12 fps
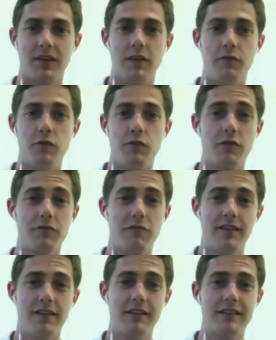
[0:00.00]
you can
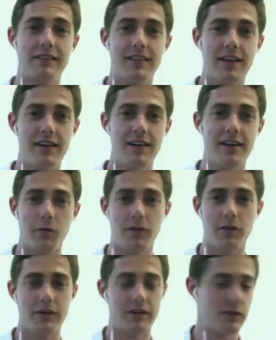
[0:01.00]
find the link to that, we
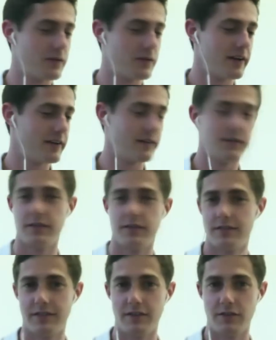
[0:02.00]
will include that in
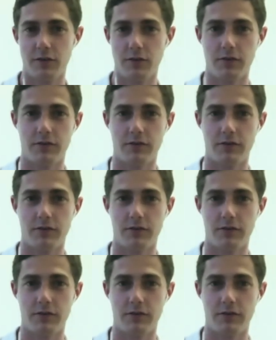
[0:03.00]
the show notes.